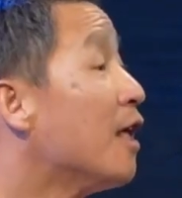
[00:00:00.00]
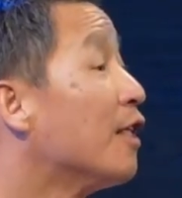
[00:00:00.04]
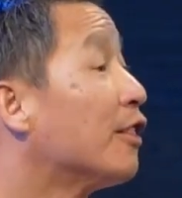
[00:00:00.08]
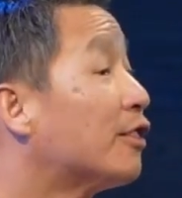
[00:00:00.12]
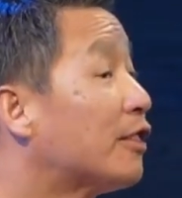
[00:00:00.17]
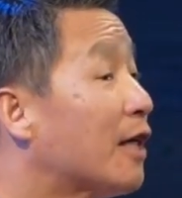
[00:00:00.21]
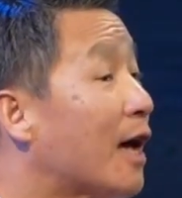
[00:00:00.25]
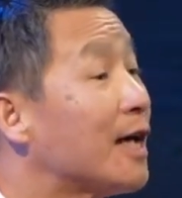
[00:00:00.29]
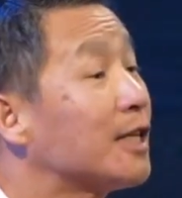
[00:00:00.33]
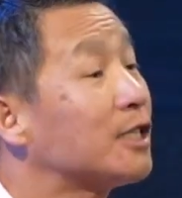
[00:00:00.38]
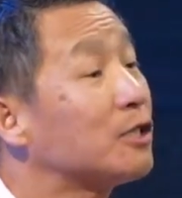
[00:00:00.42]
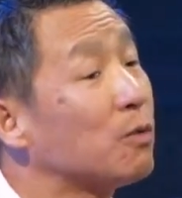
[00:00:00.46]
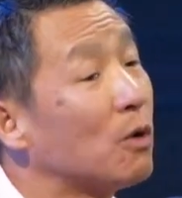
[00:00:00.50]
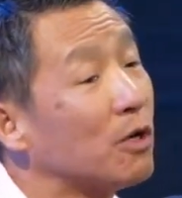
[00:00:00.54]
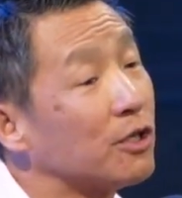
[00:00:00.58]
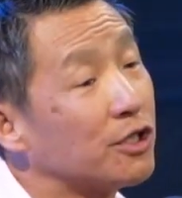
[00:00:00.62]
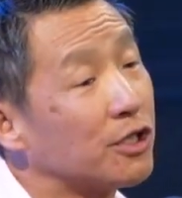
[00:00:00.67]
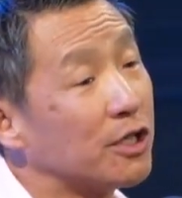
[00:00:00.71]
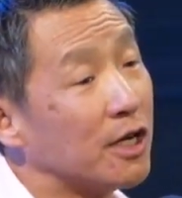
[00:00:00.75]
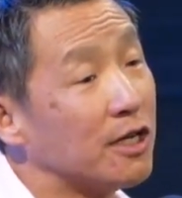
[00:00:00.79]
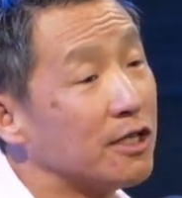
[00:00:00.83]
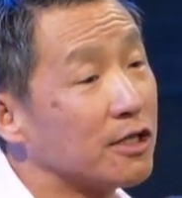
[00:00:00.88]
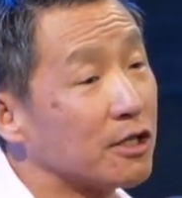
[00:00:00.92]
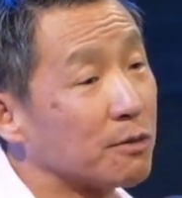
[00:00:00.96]
That's what
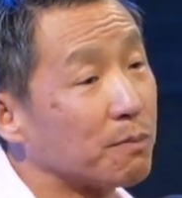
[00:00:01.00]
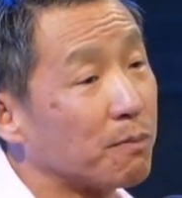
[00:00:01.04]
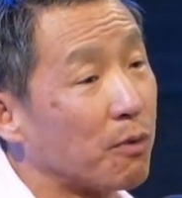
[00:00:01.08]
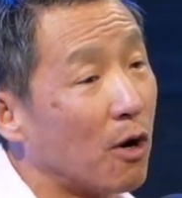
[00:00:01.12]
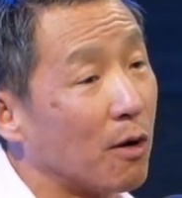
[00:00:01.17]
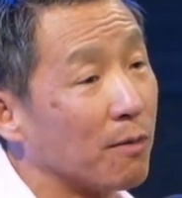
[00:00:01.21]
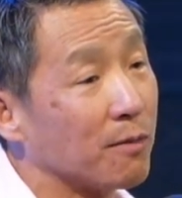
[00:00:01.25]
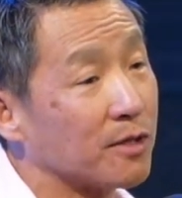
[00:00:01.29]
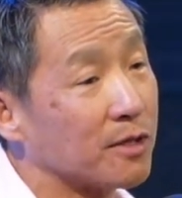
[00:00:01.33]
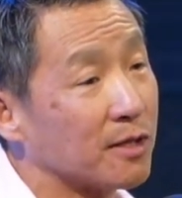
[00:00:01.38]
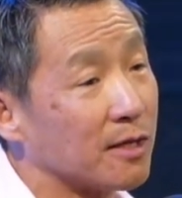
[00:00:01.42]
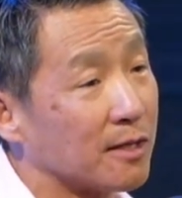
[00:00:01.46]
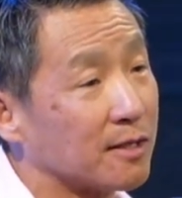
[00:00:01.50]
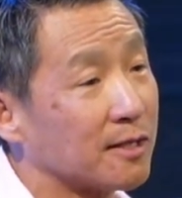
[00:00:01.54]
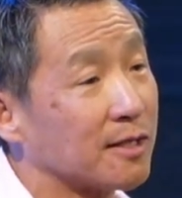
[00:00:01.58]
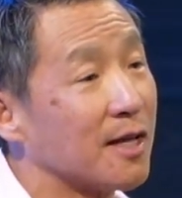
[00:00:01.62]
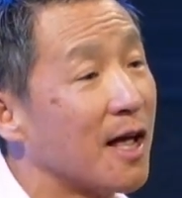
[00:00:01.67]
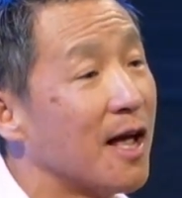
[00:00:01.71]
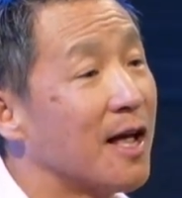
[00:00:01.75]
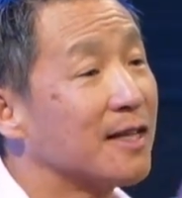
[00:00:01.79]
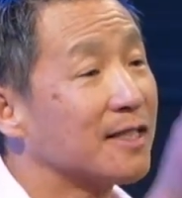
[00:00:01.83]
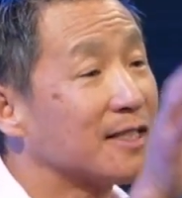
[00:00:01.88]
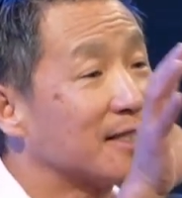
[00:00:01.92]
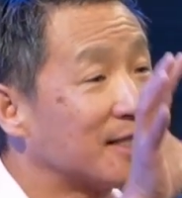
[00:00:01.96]
Jesus promised us,
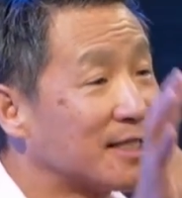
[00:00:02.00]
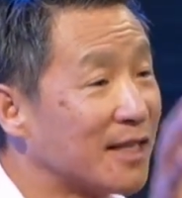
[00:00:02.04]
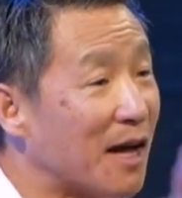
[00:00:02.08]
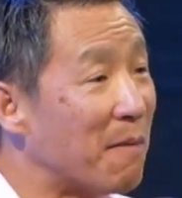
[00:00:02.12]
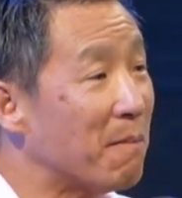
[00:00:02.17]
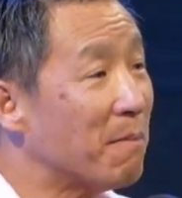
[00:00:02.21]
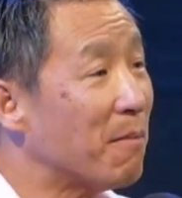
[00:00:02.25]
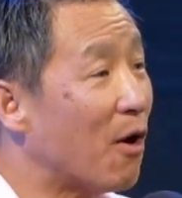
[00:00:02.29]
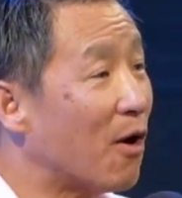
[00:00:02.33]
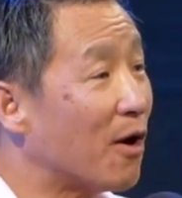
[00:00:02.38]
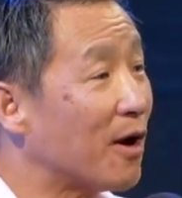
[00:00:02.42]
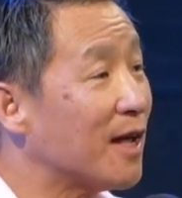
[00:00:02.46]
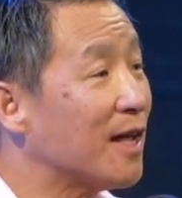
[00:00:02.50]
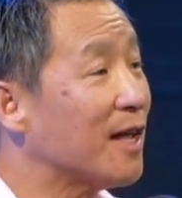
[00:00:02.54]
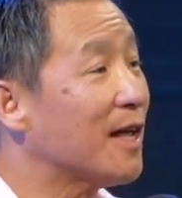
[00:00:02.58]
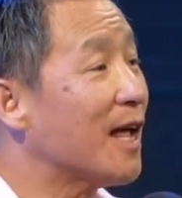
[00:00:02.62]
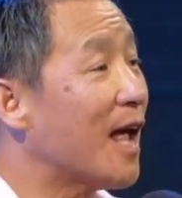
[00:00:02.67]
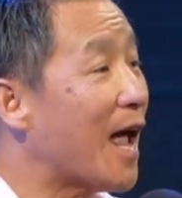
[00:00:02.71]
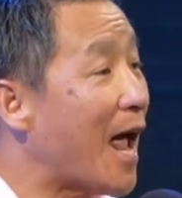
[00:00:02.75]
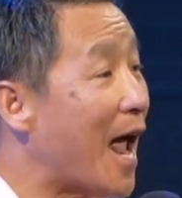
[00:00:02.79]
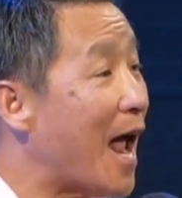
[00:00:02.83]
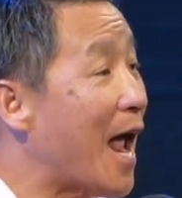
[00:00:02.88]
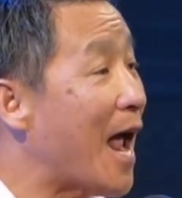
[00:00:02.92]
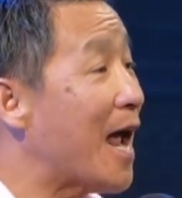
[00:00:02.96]
somebody
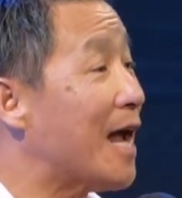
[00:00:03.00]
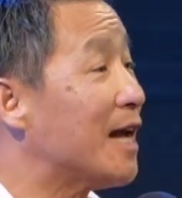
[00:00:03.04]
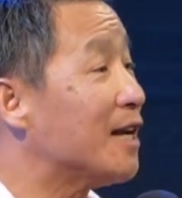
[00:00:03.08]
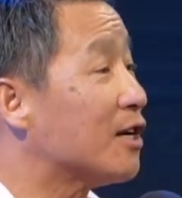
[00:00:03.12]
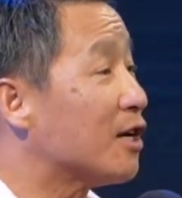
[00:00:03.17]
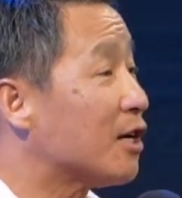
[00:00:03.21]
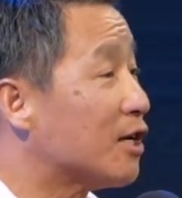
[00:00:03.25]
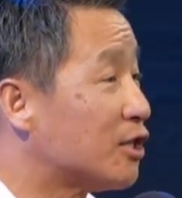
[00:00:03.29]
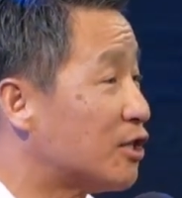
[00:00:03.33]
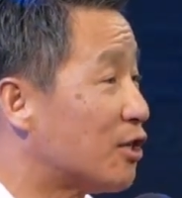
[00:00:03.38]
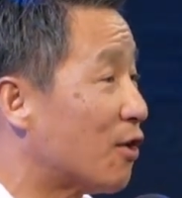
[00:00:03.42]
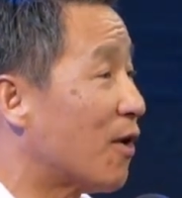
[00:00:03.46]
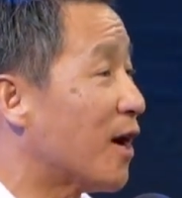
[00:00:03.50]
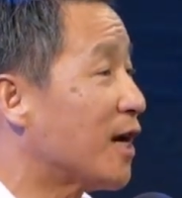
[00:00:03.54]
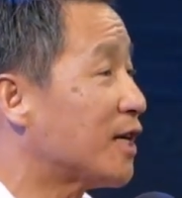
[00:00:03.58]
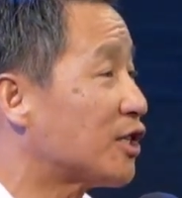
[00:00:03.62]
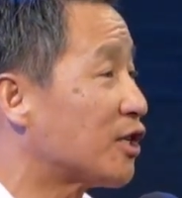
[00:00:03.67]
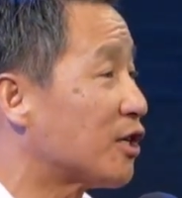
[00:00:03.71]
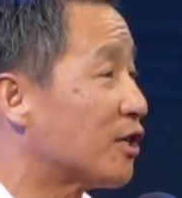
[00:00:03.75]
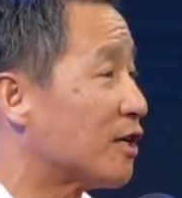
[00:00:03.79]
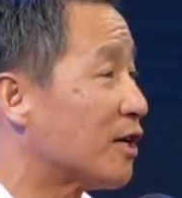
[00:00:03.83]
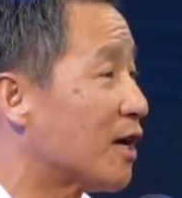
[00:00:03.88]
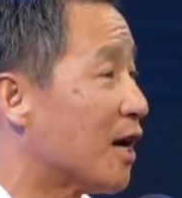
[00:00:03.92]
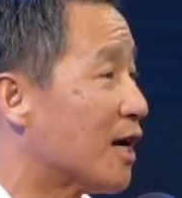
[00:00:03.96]
and
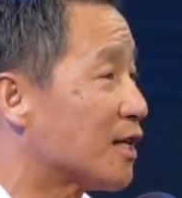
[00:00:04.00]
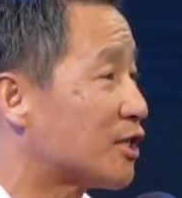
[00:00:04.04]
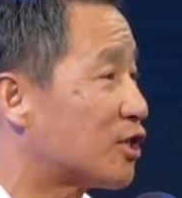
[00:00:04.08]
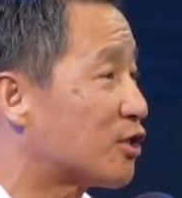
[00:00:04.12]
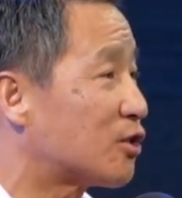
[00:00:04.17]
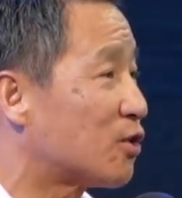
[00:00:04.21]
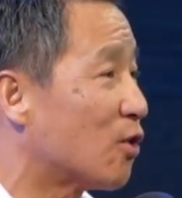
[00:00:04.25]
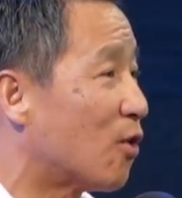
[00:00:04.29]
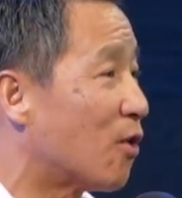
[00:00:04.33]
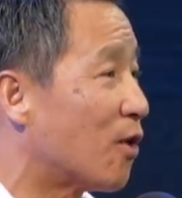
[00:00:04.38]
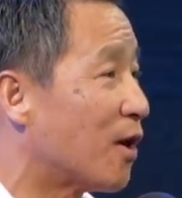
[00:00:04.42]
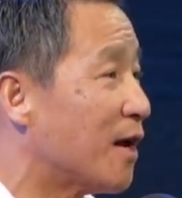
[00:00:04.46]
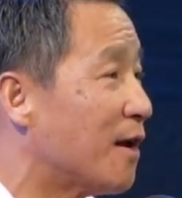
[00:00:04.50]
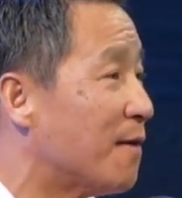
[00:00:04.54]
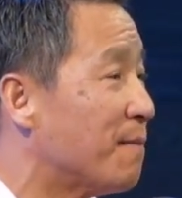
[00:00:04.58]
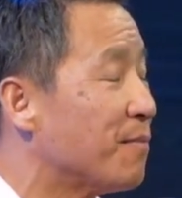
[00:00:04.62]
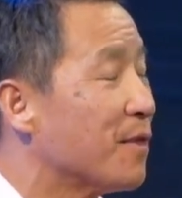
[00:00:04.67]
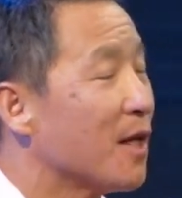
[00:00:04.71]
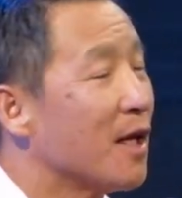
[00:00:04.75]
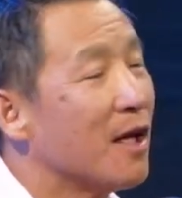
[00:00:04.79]
direction, a story.